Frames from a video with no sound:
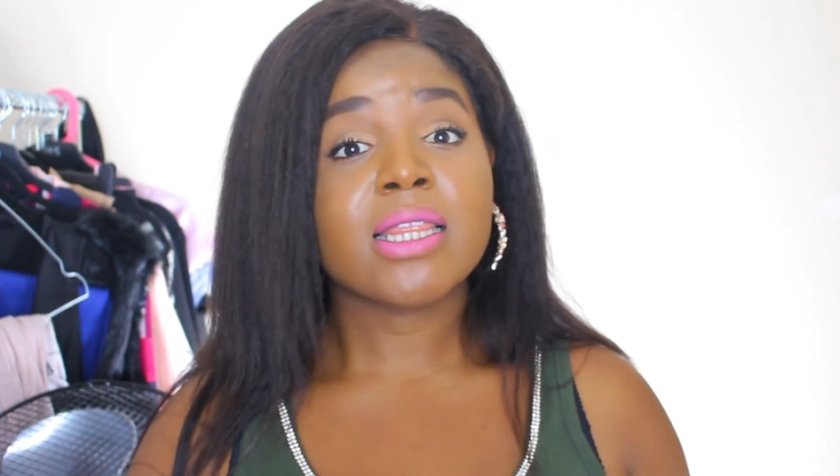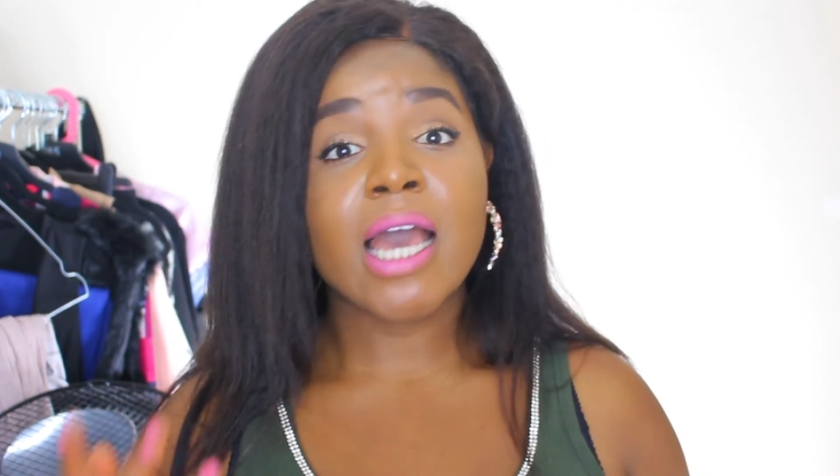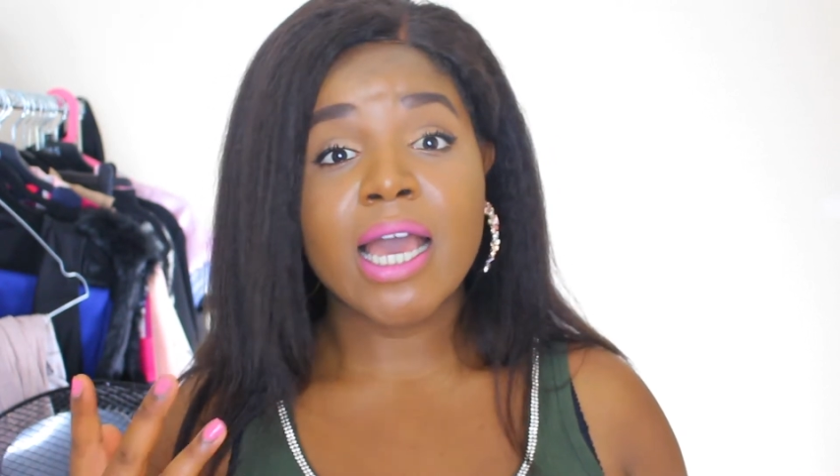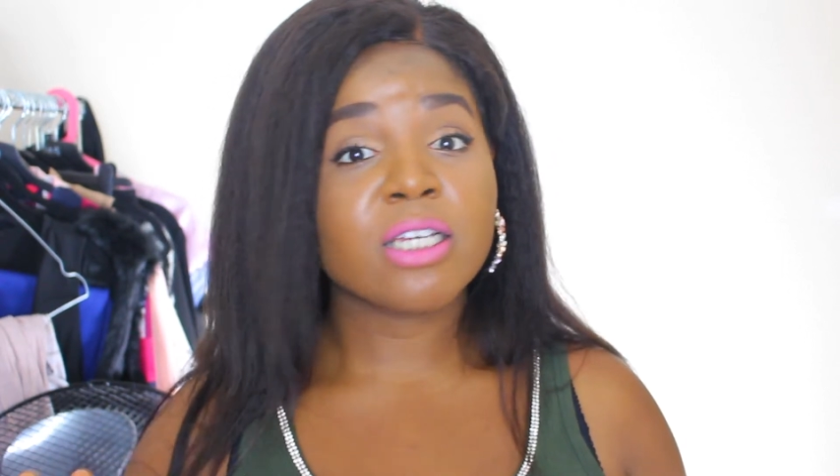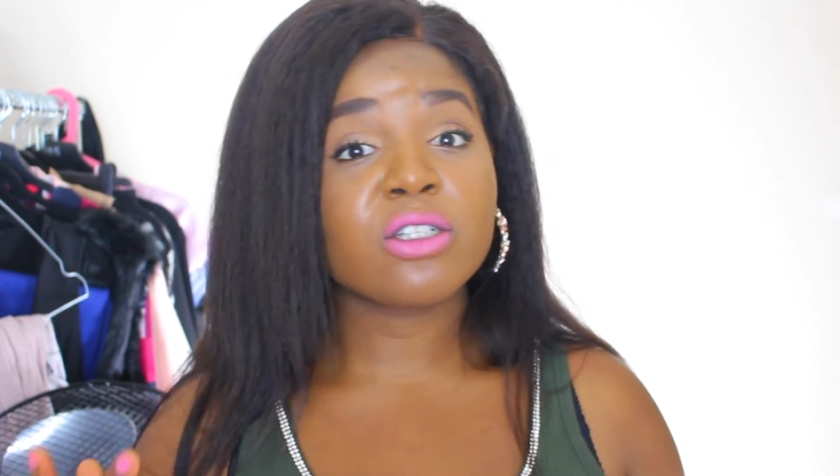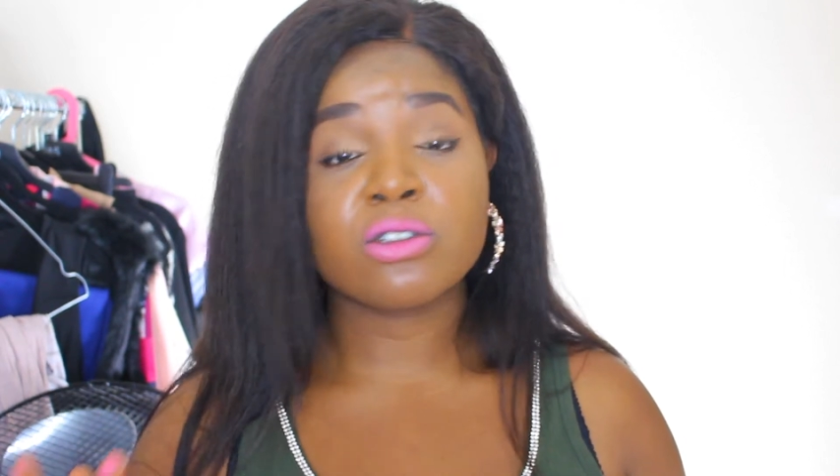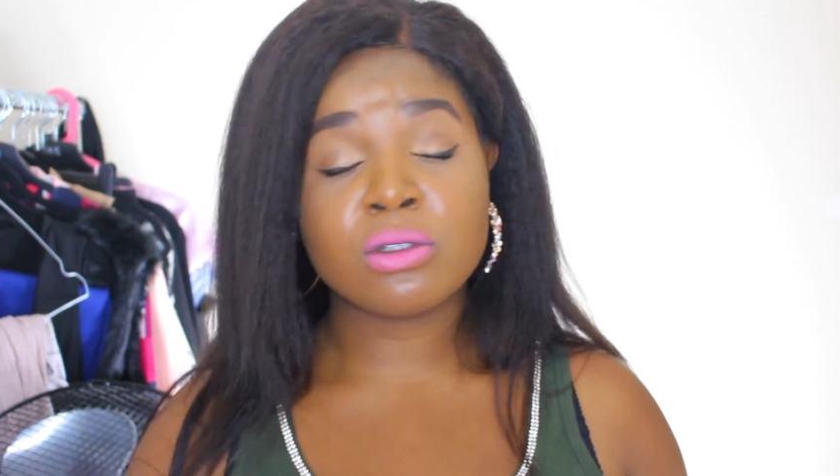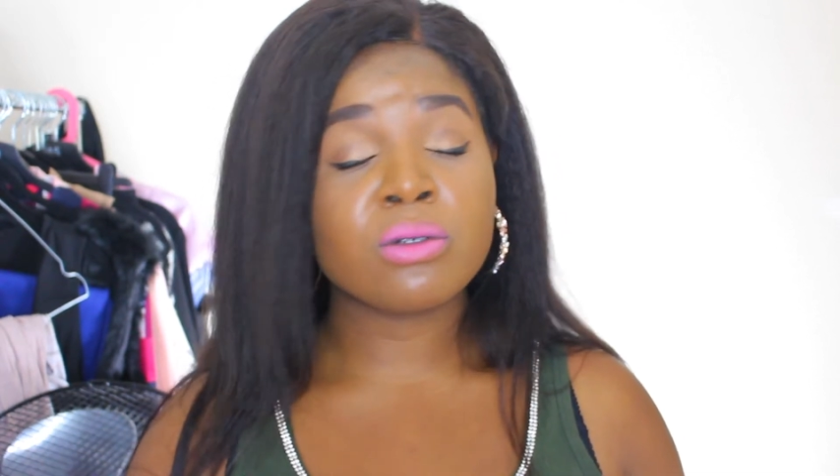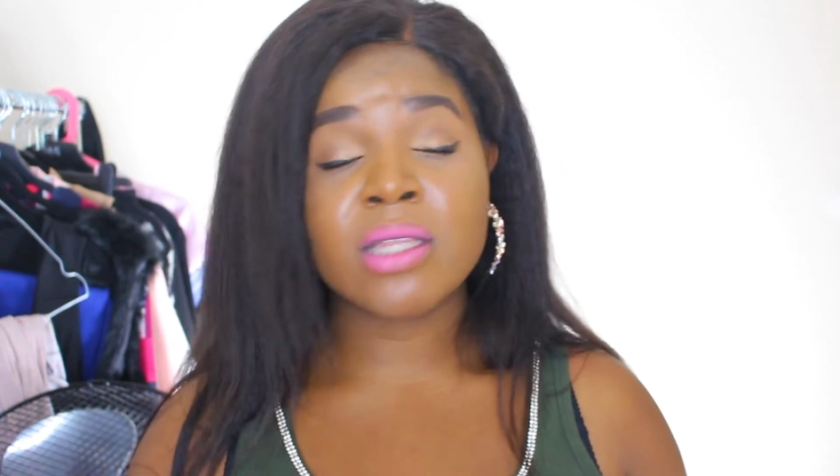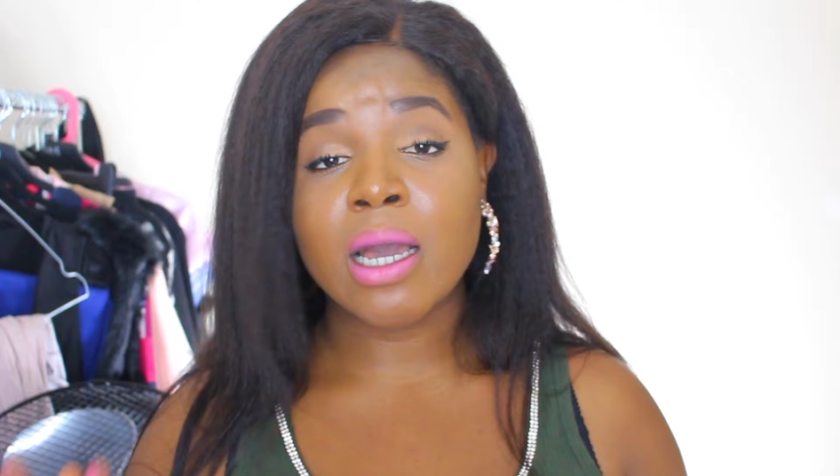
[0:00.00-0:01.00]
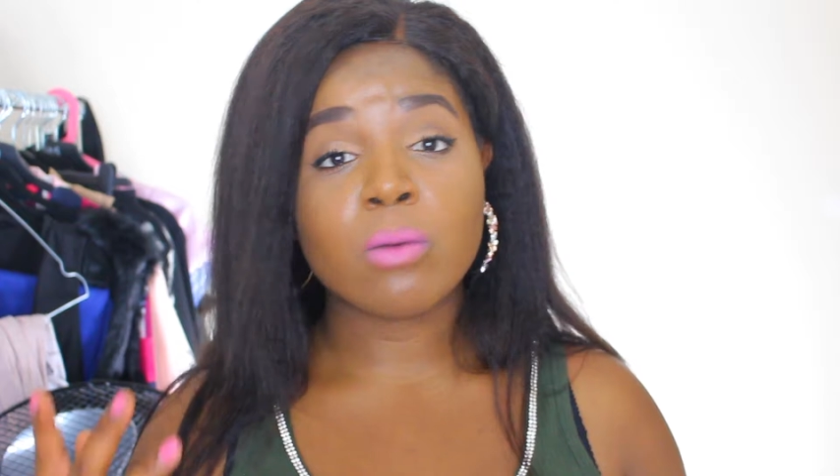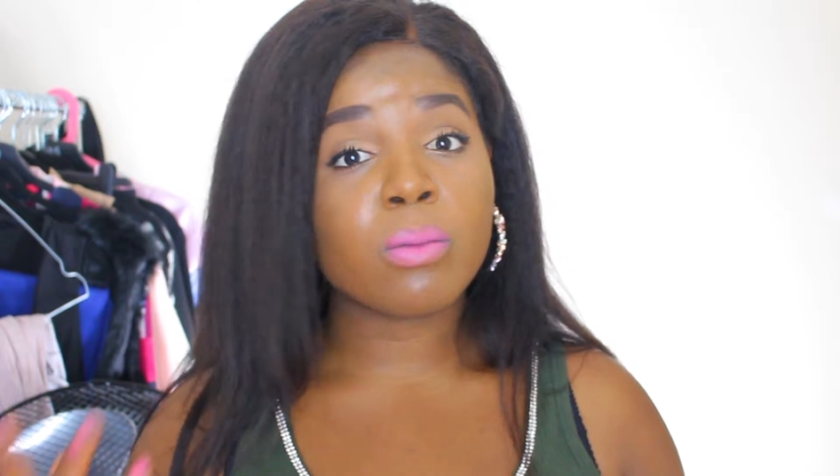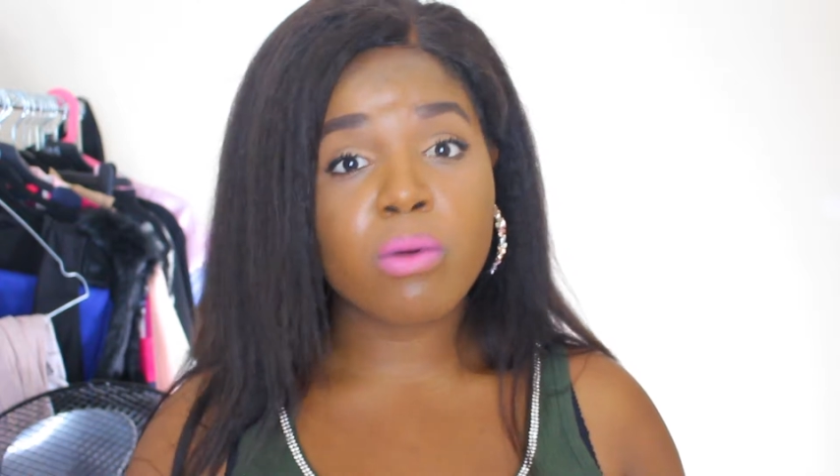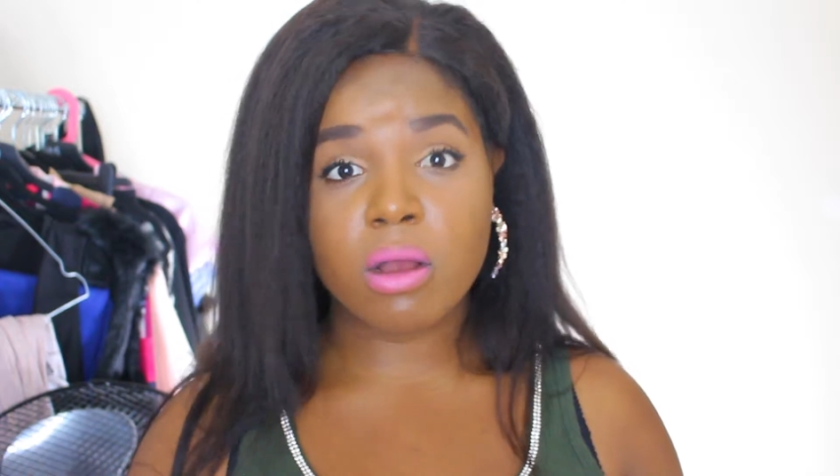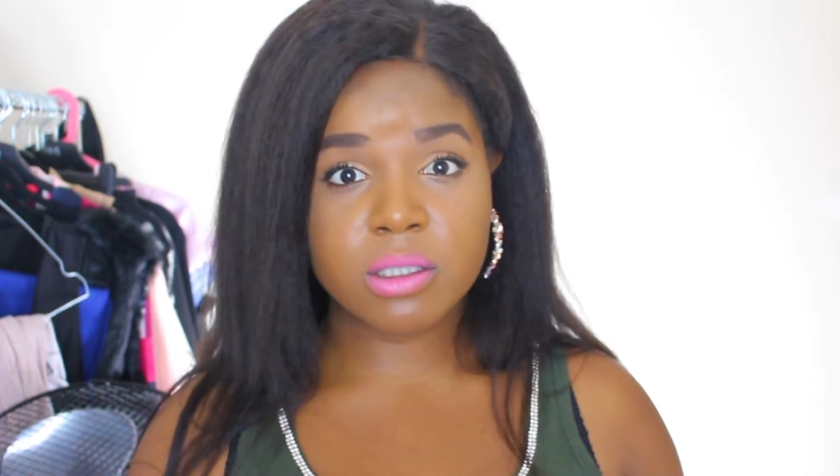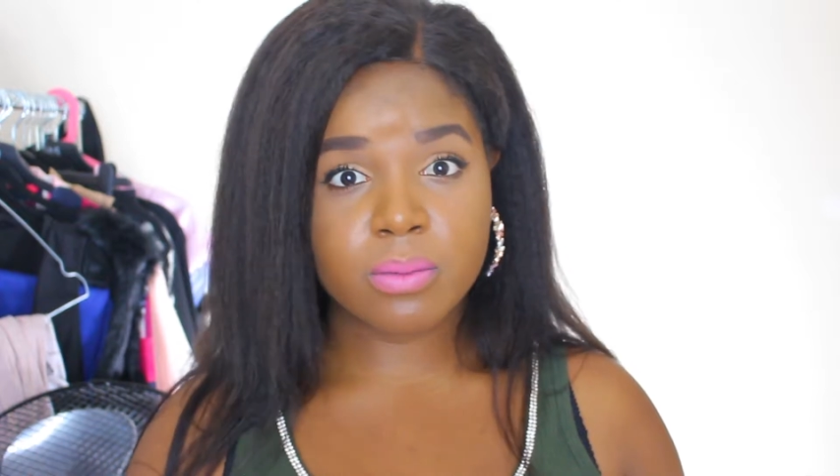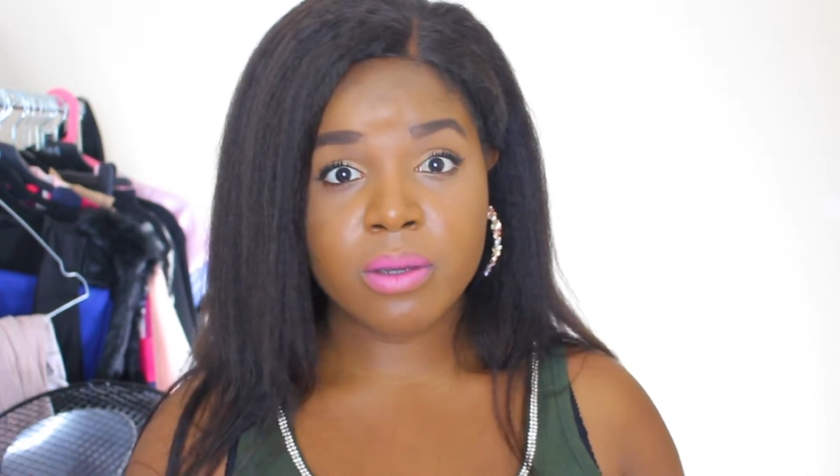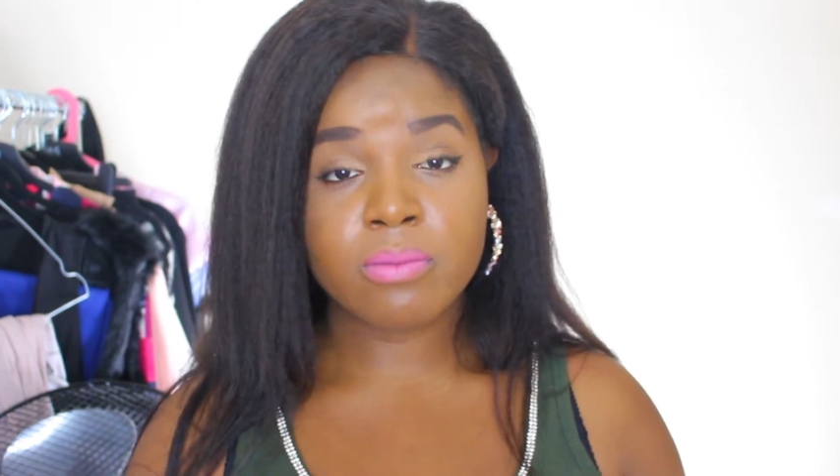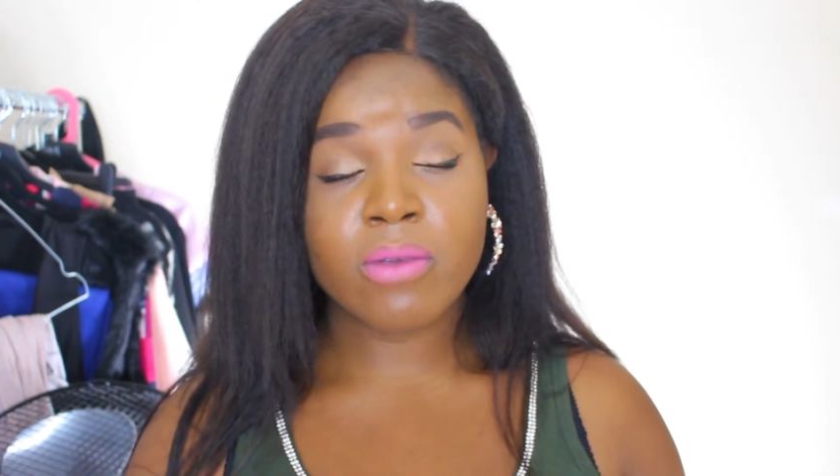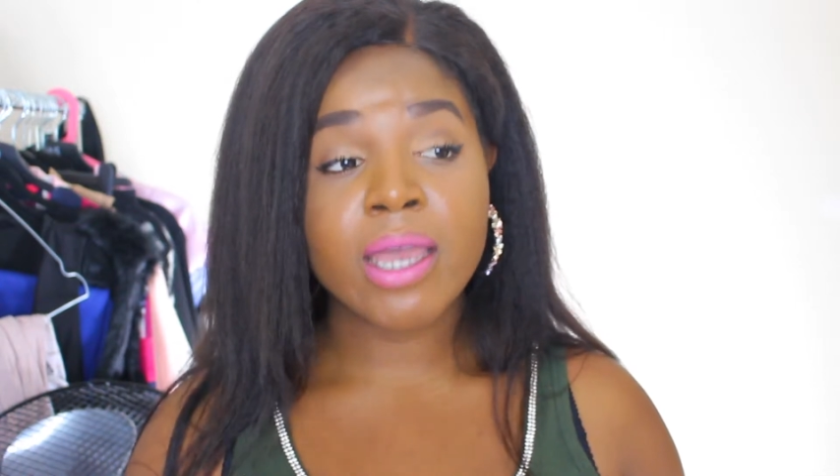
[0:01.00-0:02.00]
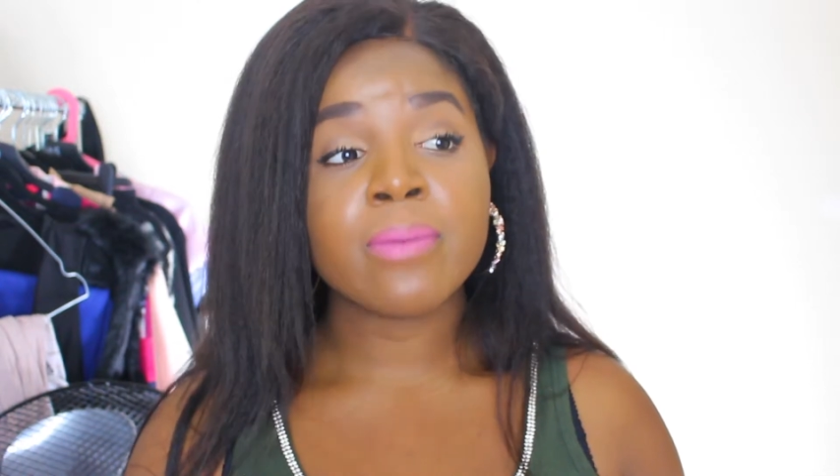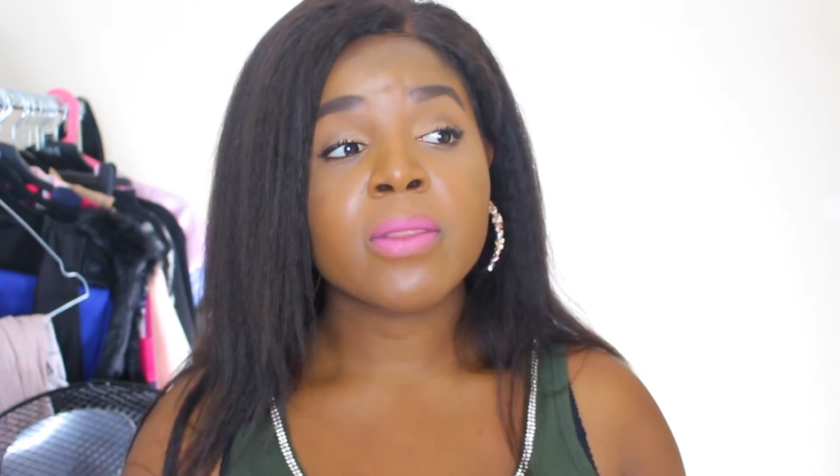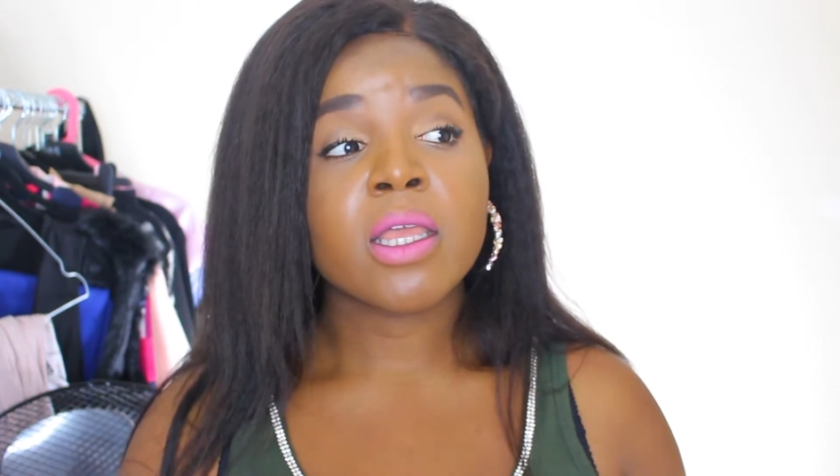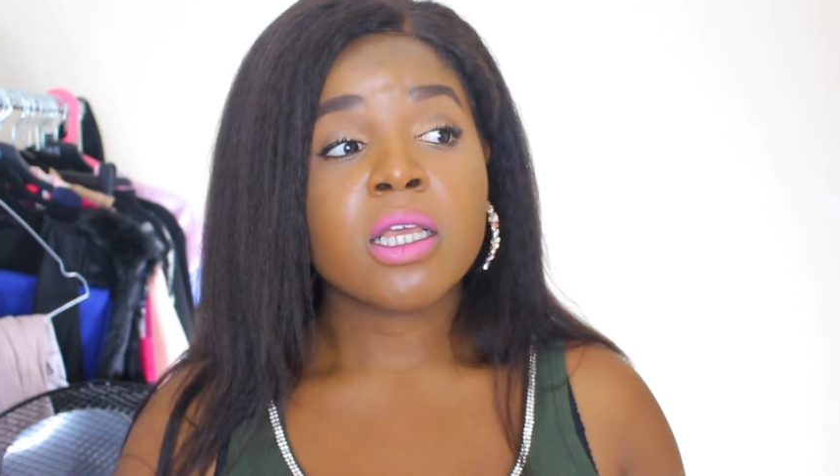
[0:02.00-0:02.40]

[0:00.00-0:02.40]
that I can do that will prosper, right?